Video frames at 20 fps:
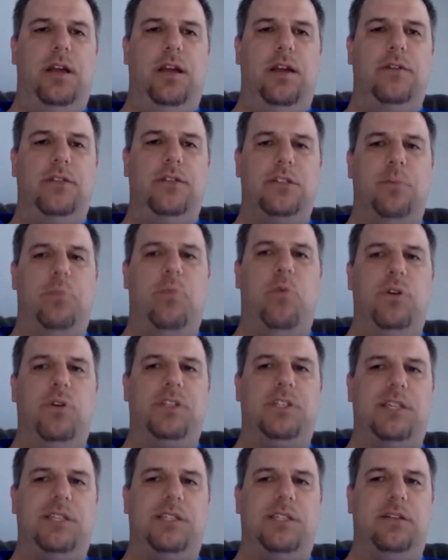support
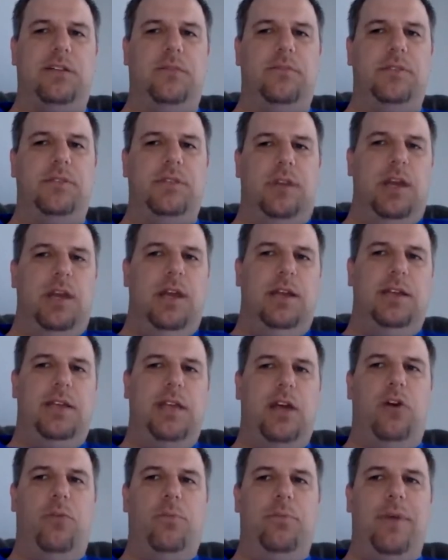systems
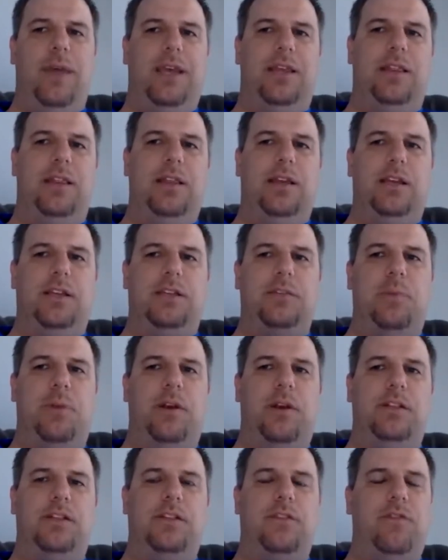to help make the
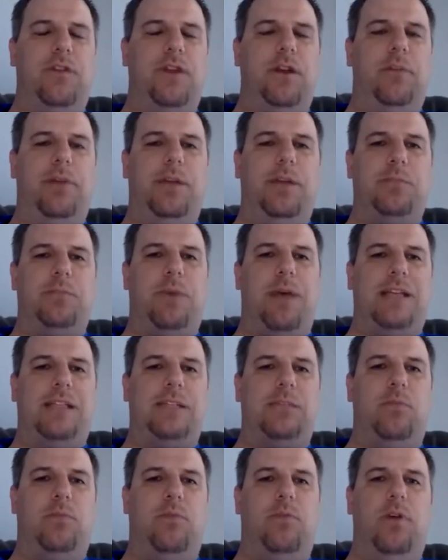experience the very best
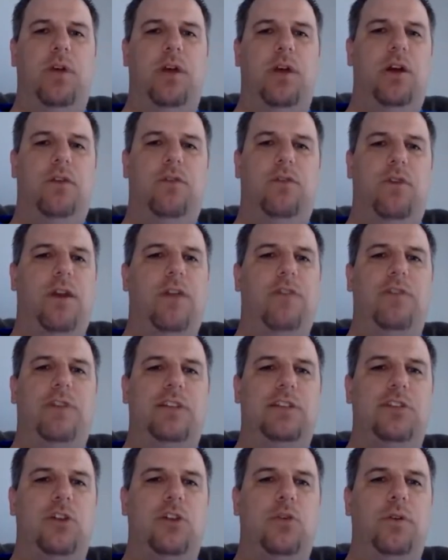possible for every
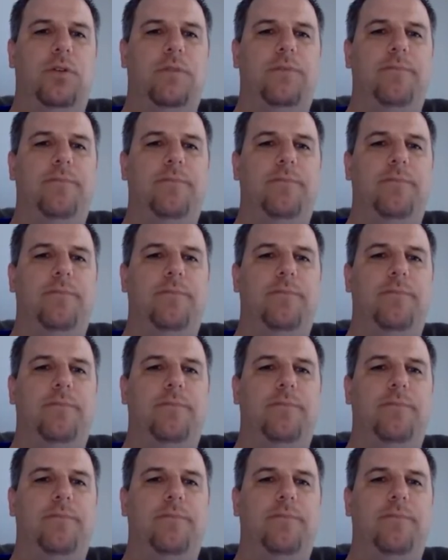student.